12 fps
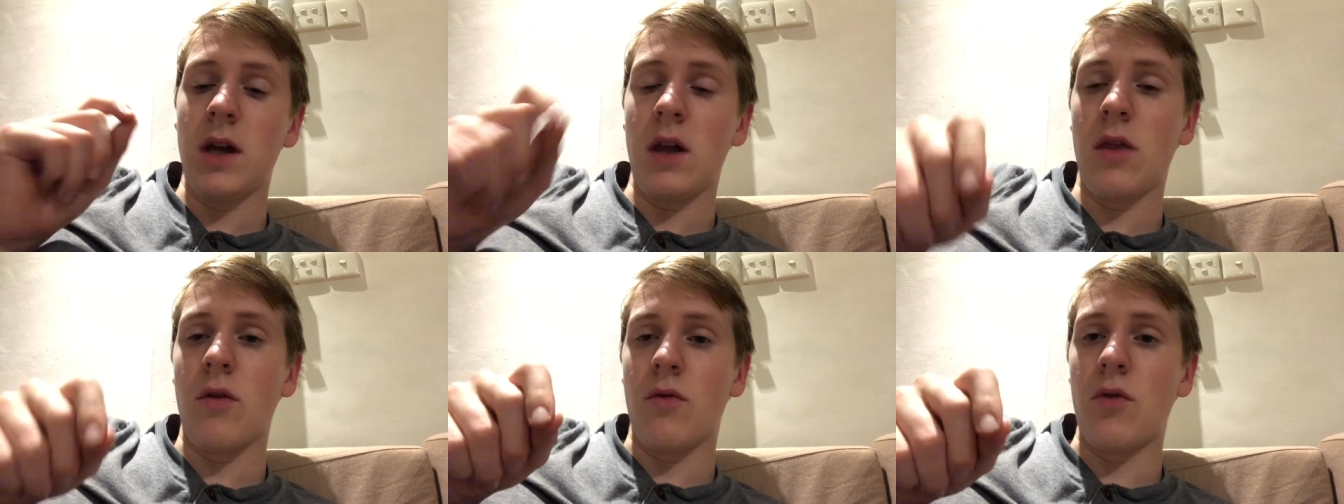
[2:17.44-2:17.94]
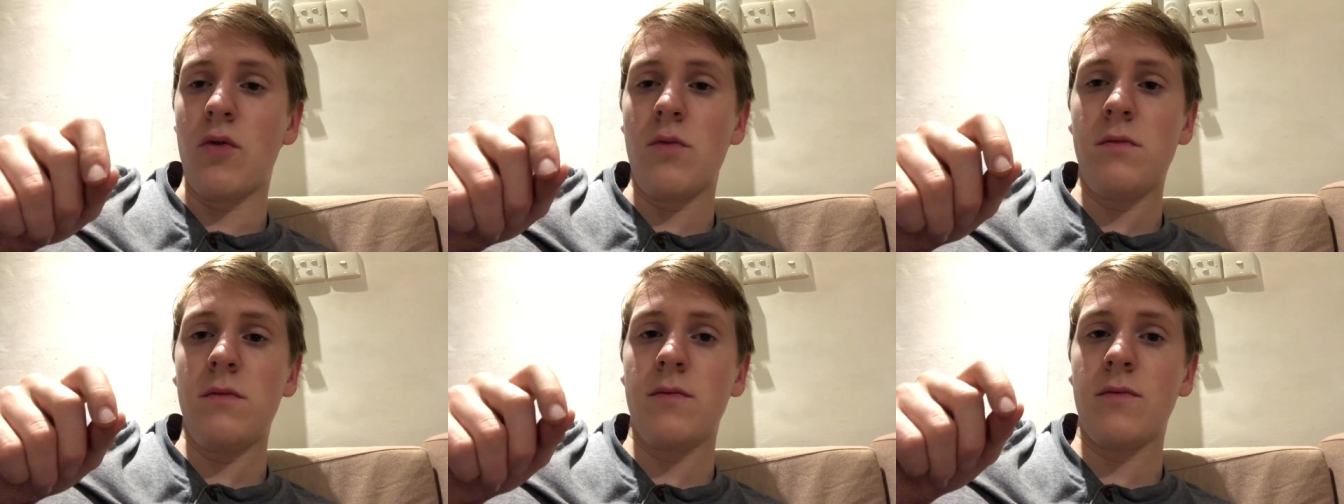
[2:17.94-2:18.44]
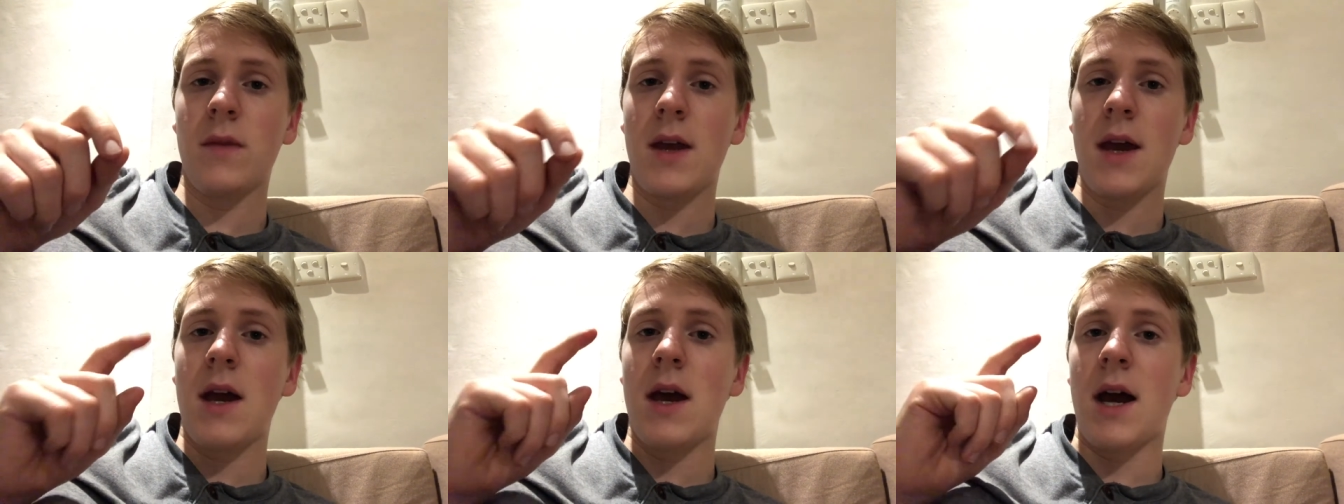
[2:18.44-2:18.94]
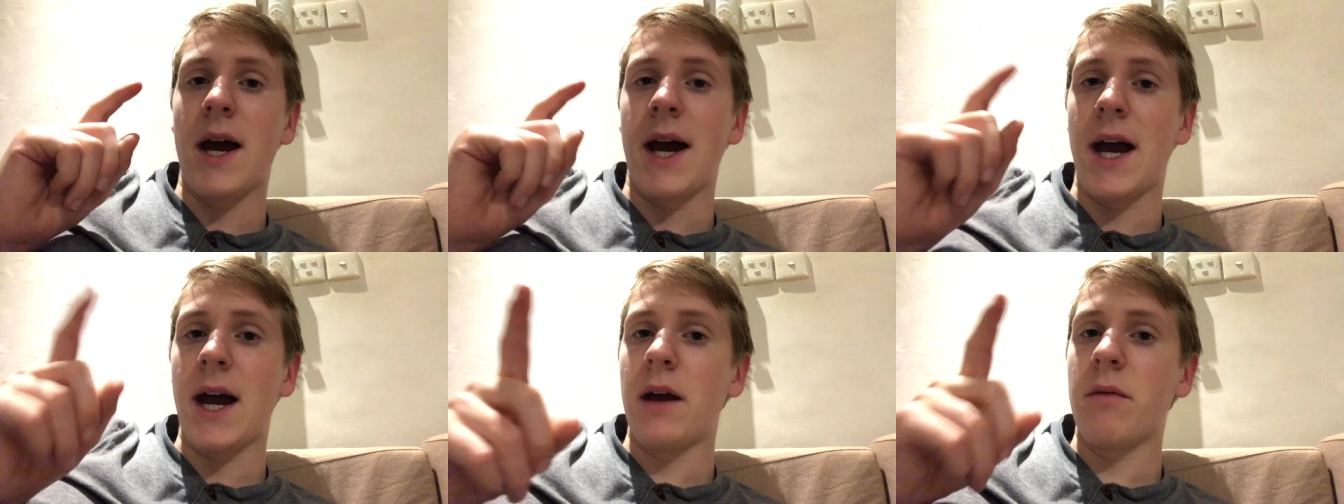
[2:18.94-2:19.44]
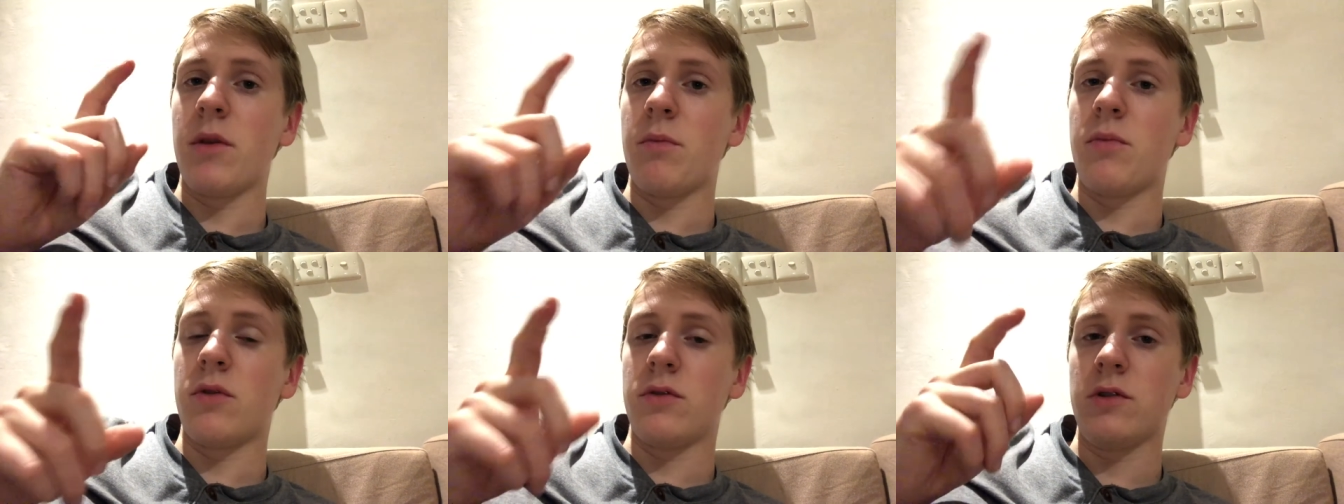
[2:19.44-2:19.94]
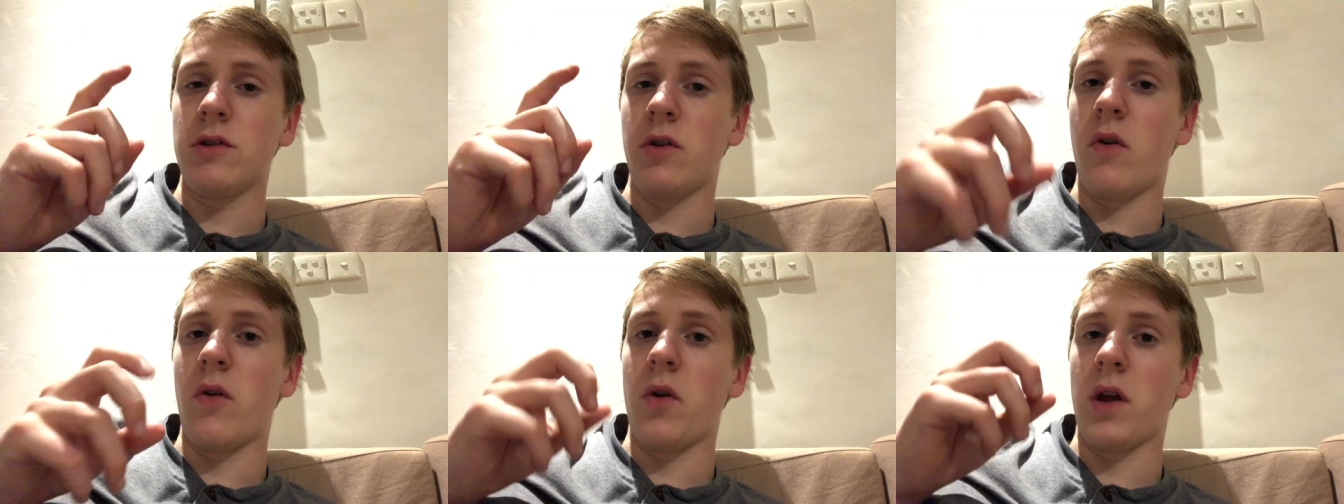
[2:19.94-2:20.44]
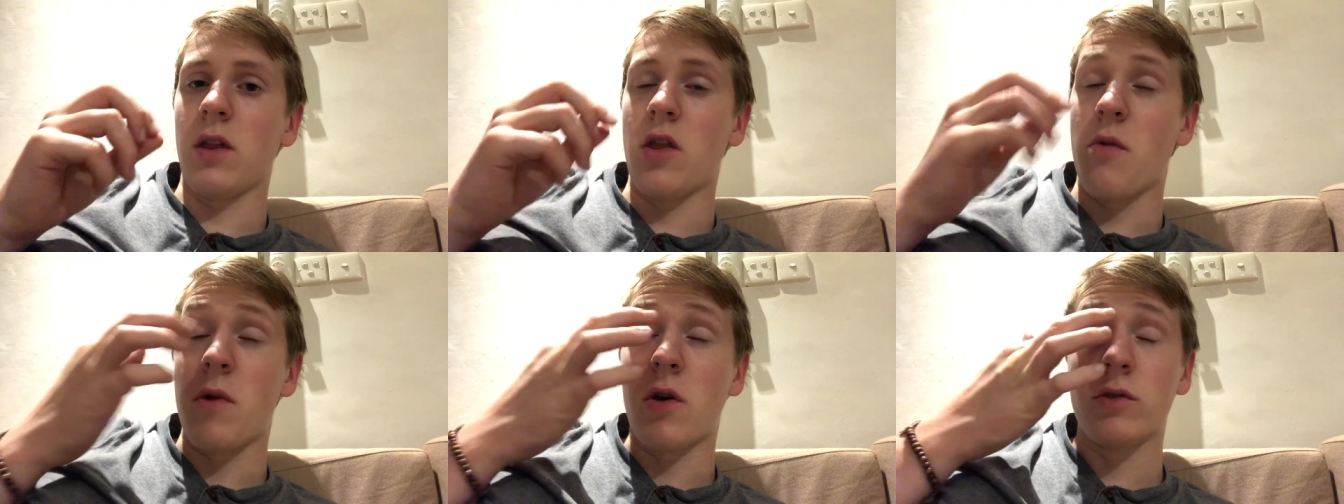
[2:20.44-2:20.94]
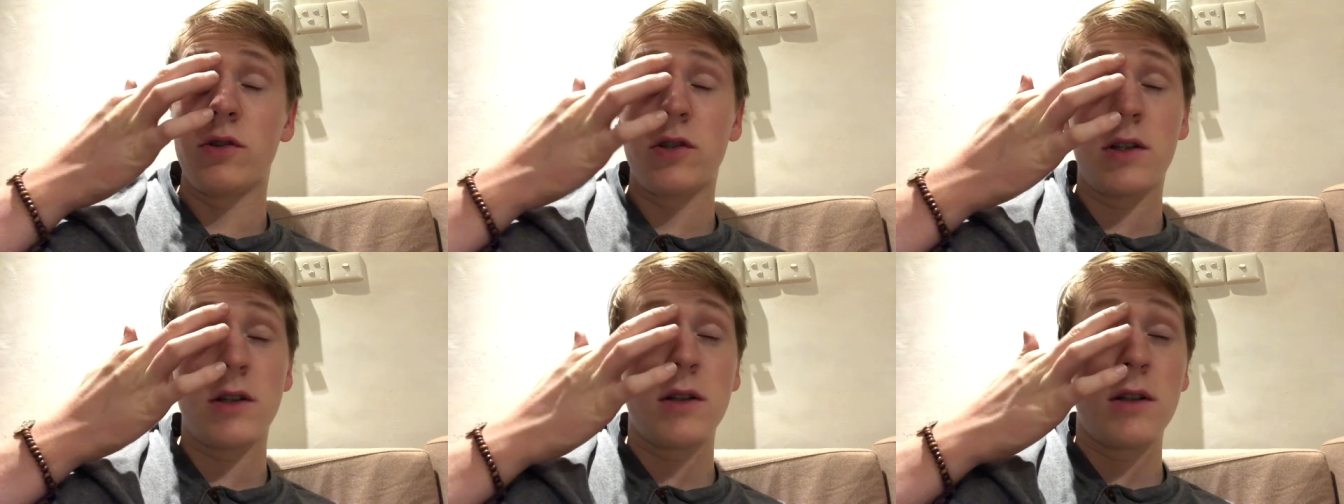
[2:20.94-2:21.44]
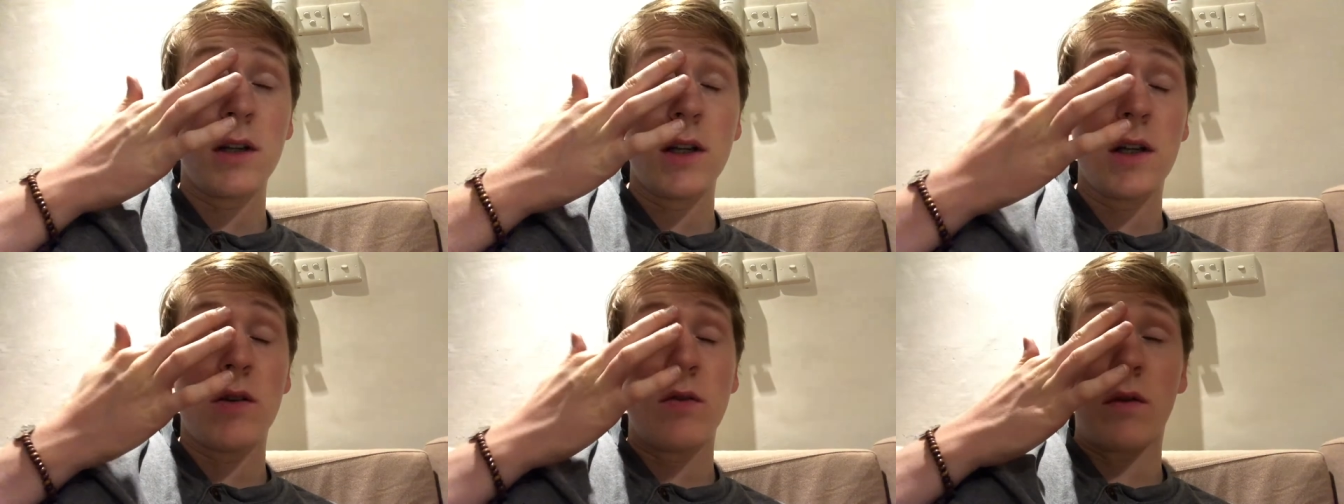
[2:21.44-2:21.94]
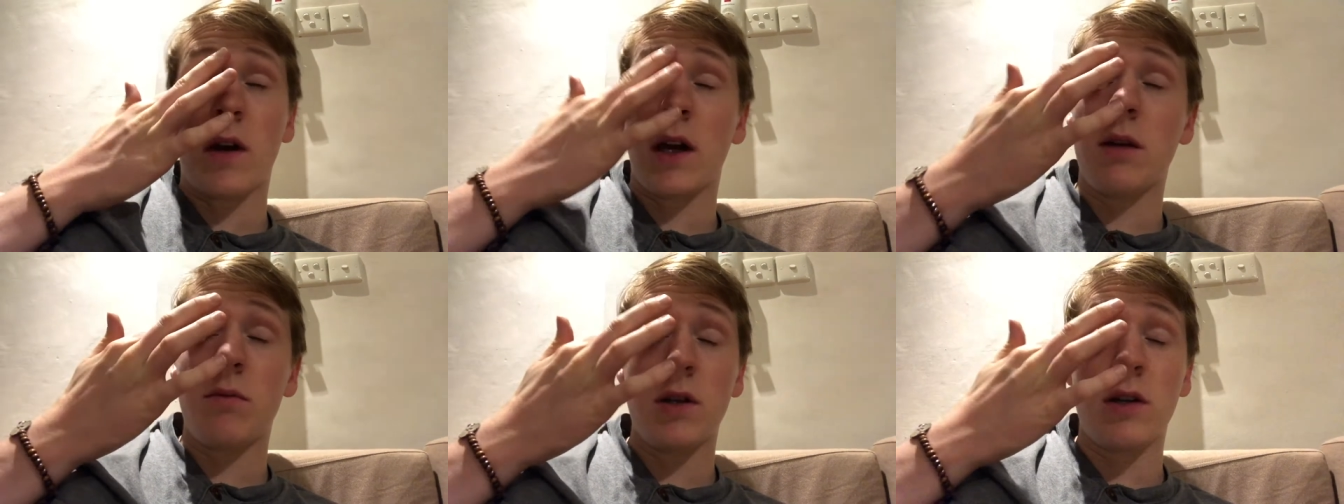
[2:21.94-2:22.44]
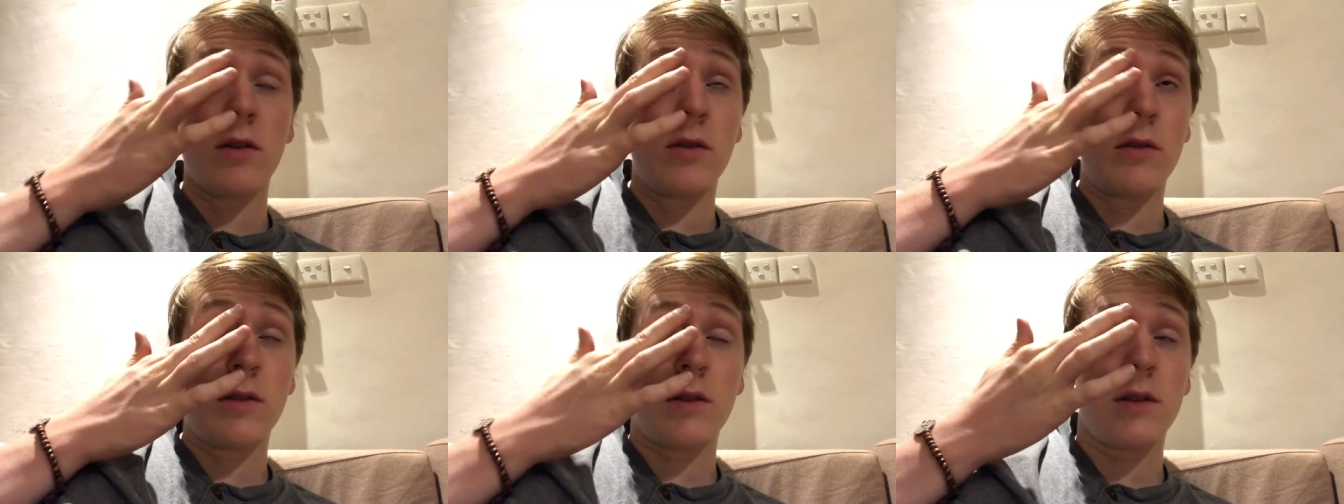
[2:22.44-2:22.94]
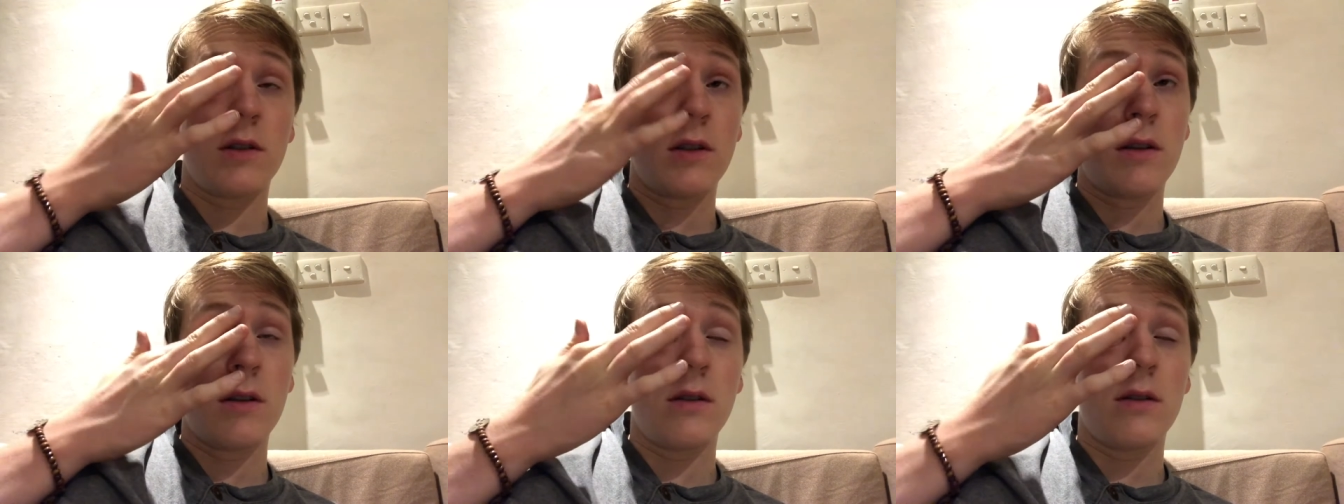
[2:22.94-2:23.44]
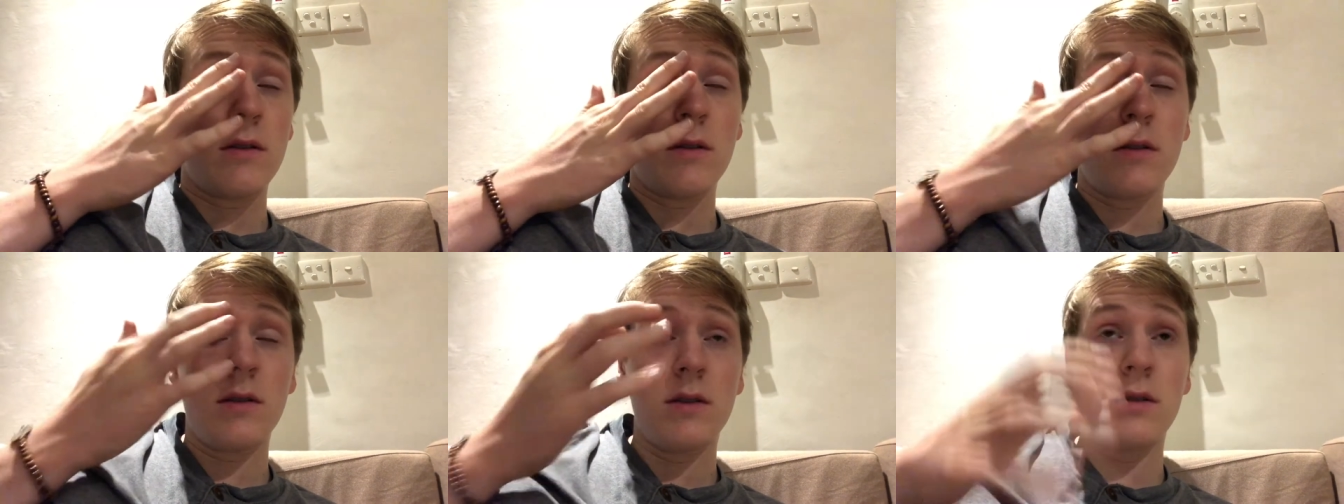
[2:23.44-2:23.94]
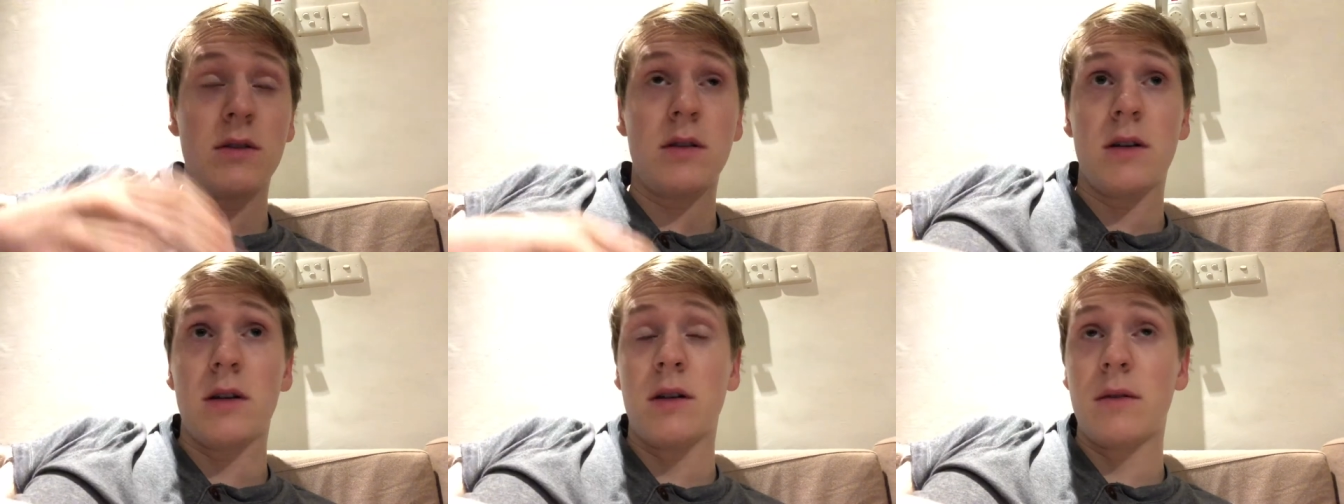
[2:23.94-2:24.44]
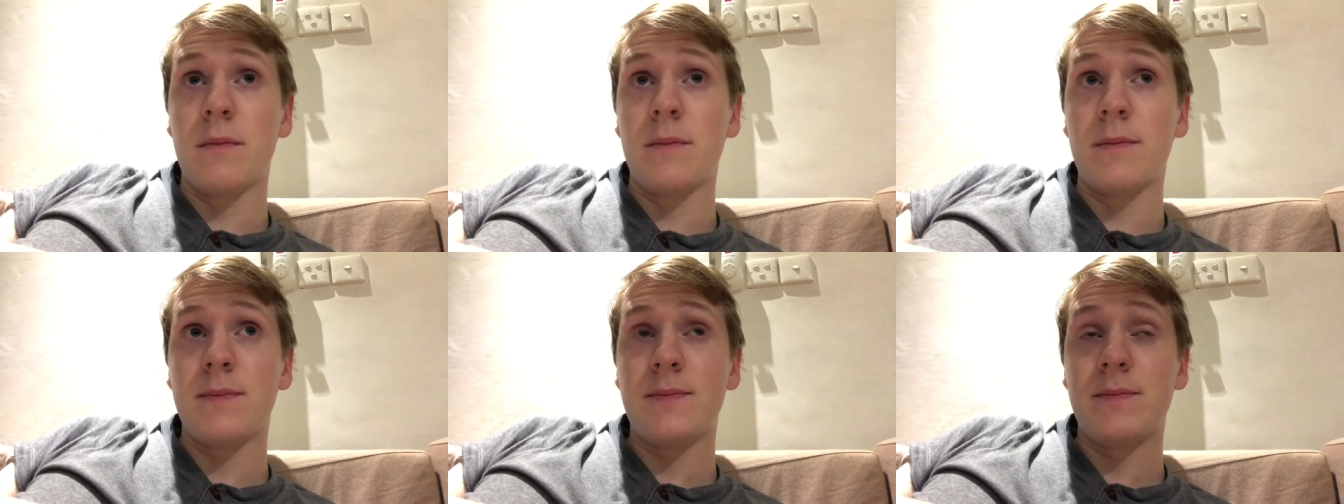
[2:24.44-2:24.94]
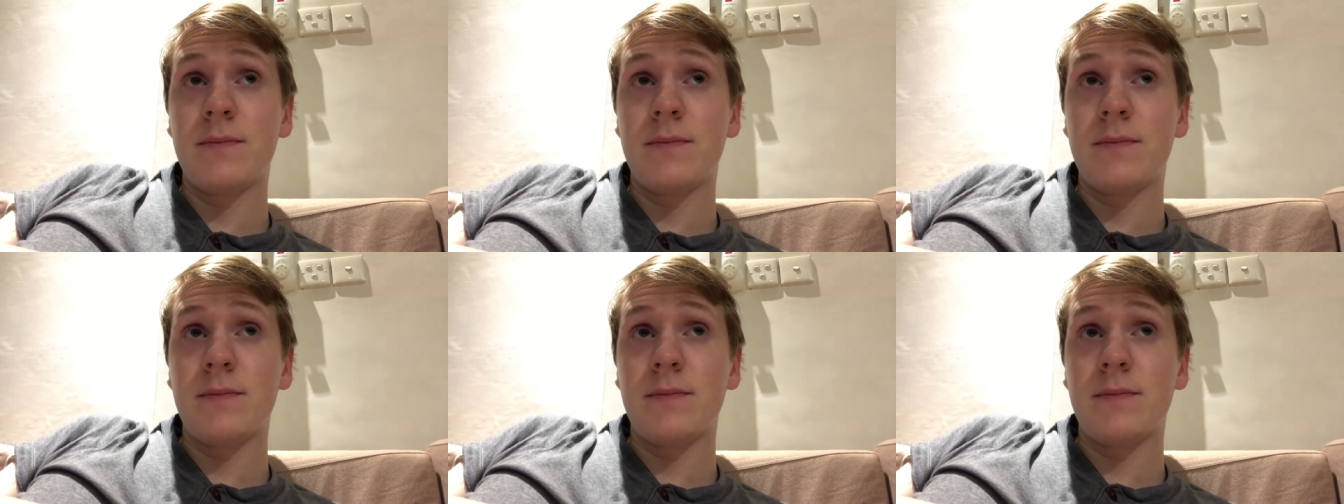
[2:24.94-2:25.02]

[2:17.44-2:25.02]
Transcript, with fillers: in the room, I'm the person growing the most, right? Because um,